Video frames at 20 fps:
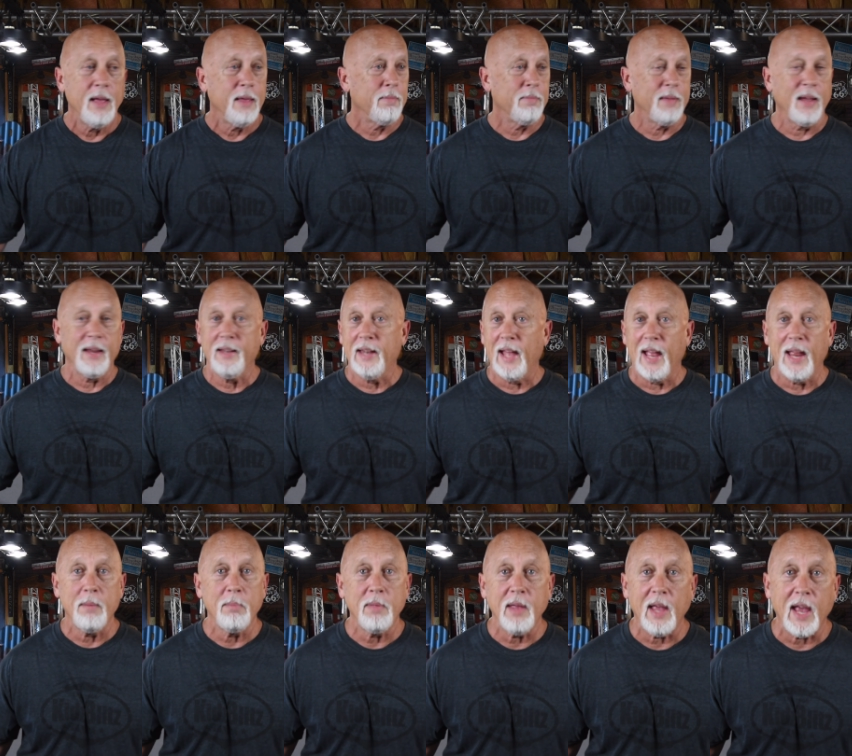They
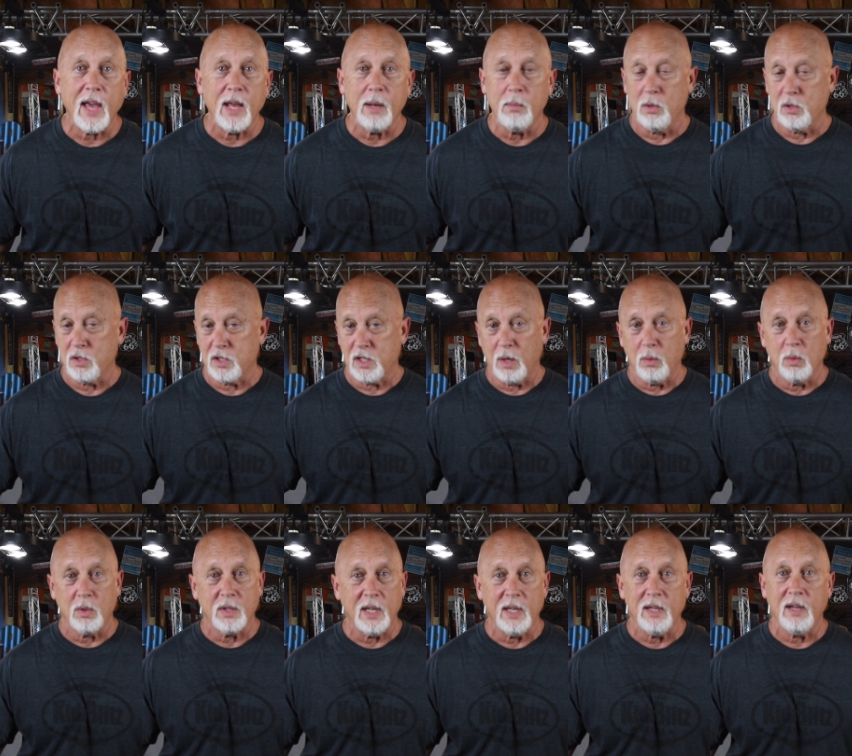named the animals. They
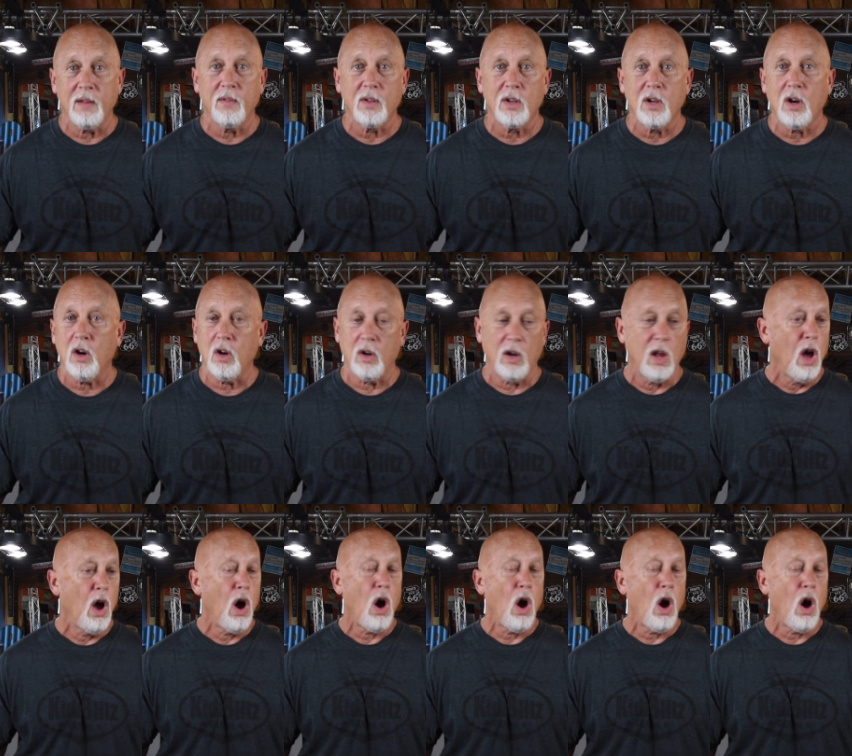were tending the garden.